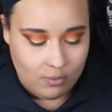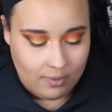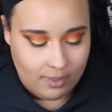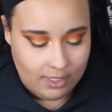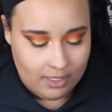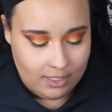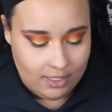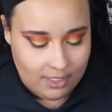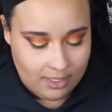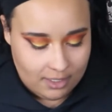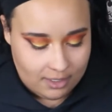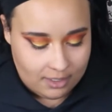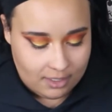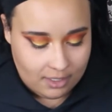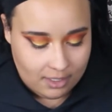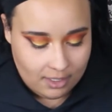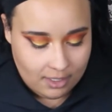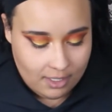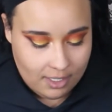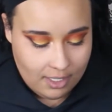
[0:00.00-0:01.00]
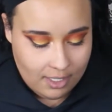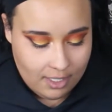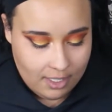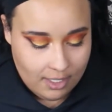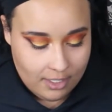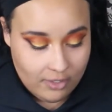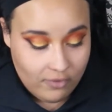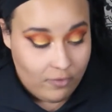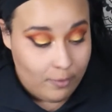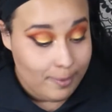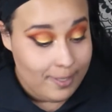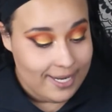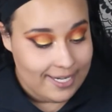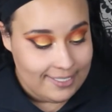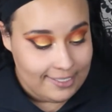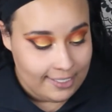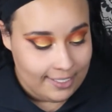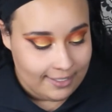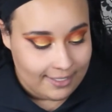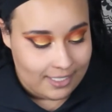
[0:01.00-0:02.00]
What? November
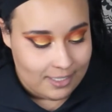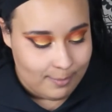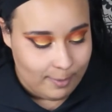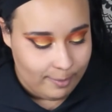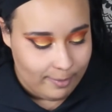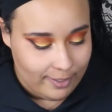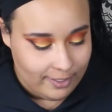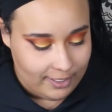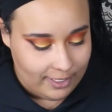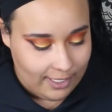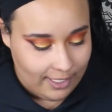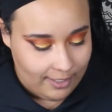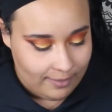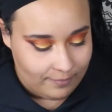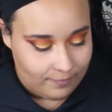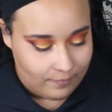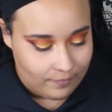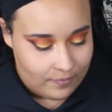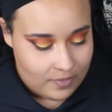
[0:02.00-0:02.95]
19th, that's my birthday.